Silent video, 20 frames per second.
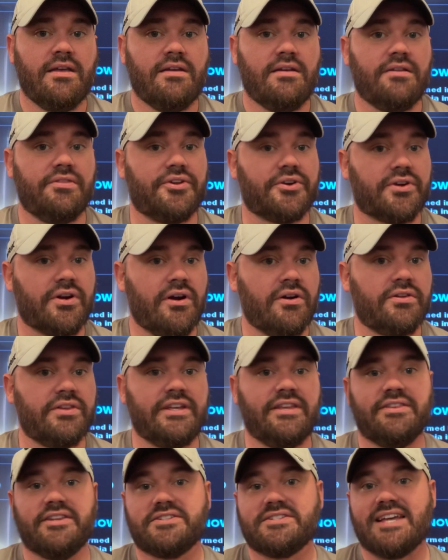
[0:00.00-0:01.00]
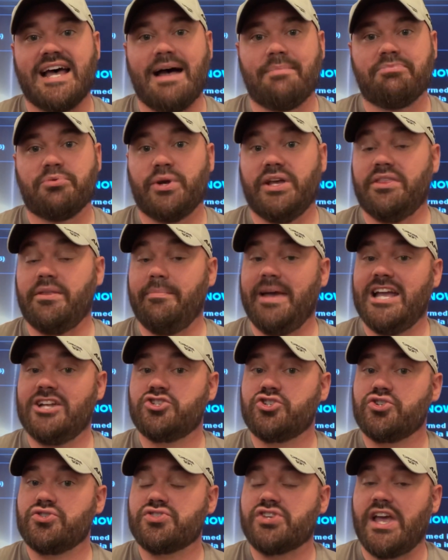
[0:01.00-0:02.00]
and they're currently in the top three in the
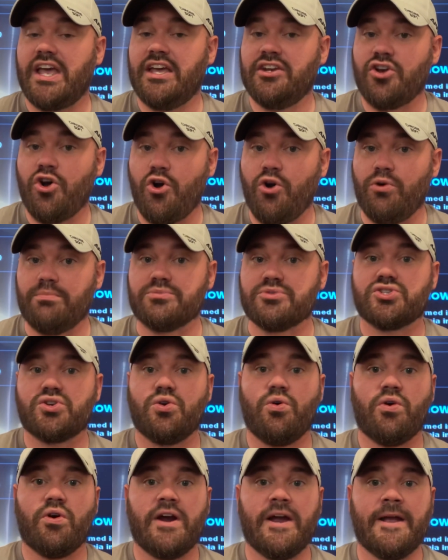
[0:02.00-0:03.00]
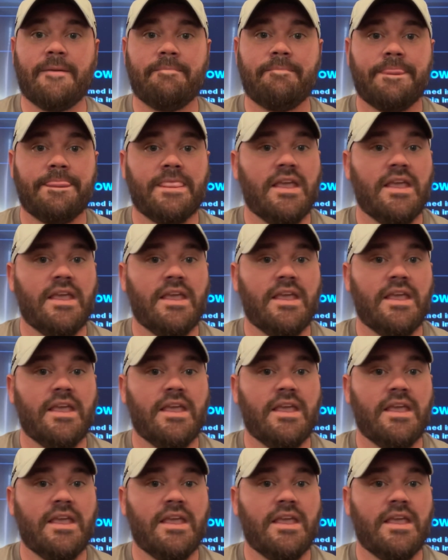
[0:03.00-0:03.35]
majors in home scoring.